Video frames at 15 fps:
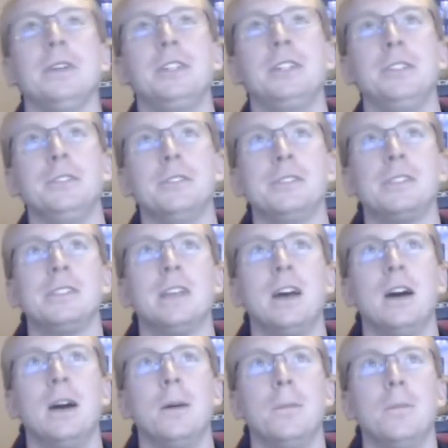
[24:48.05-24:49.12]
issues
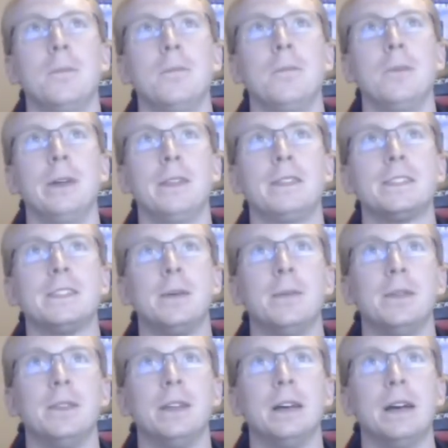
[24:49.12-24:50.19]
um, with some
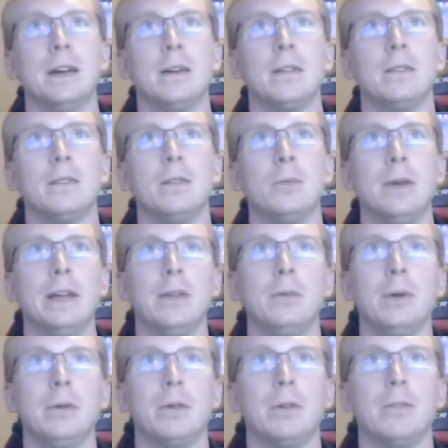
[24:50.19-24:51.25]
of the the way that
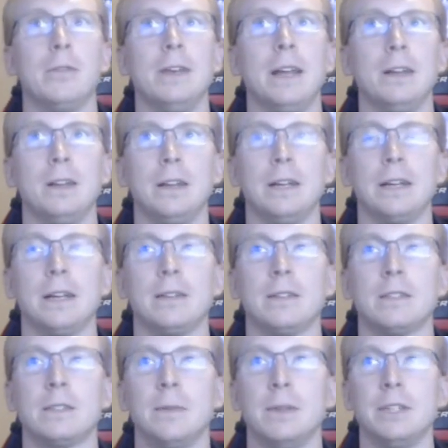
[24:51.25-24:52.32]
we were finagling
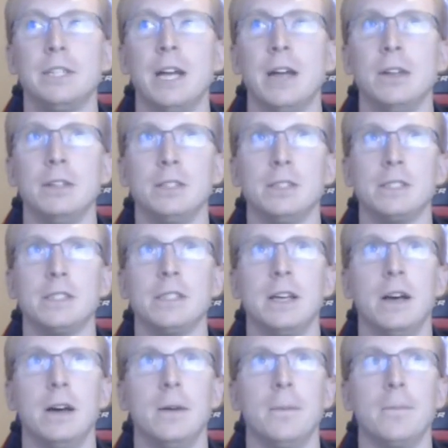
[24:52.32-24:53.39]
some of the challenges.
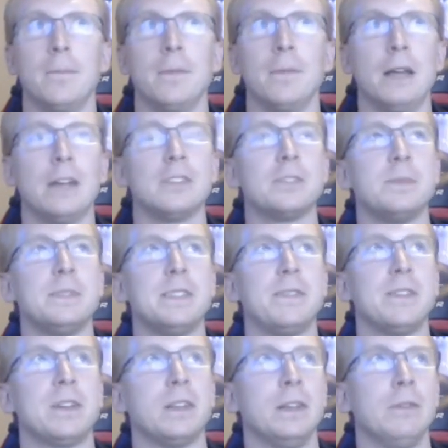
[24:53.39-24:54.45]
Um, I don't
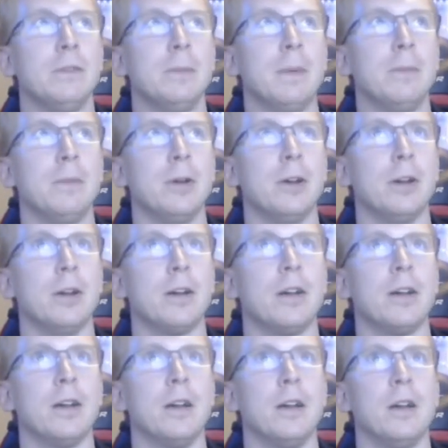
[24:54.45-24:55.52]
specifically remember
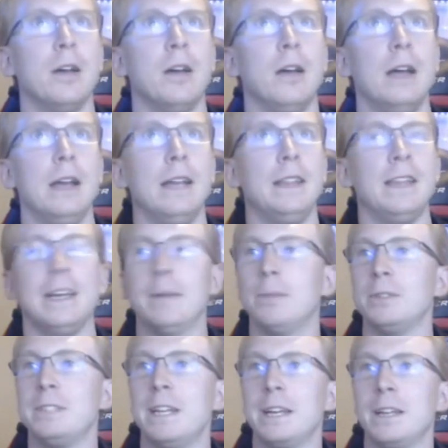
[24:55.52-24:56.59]
anything in
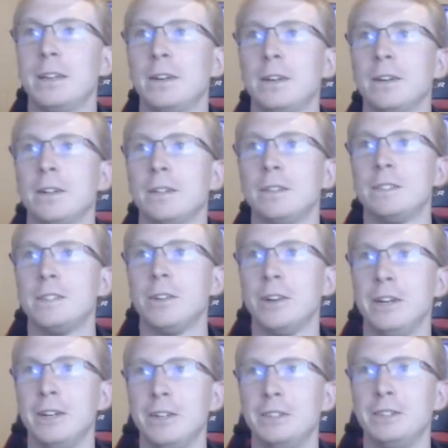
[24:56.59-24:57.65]
particular.
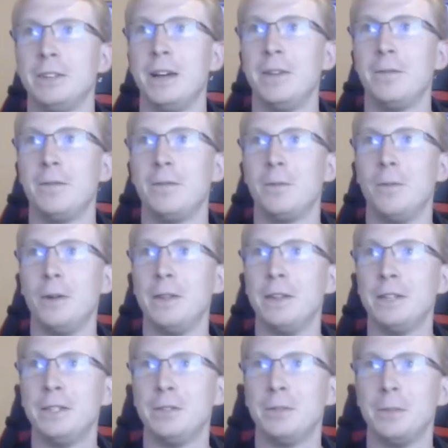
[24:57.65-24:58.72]
Tillery, did you have one
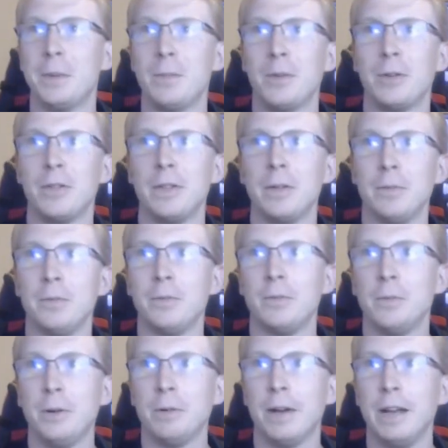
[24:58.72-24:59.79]
that you remember that
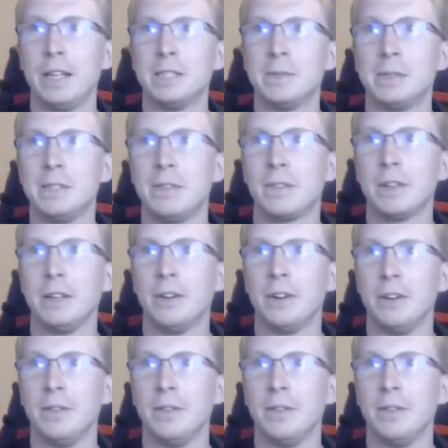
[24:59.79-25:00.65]
we ran in specifically during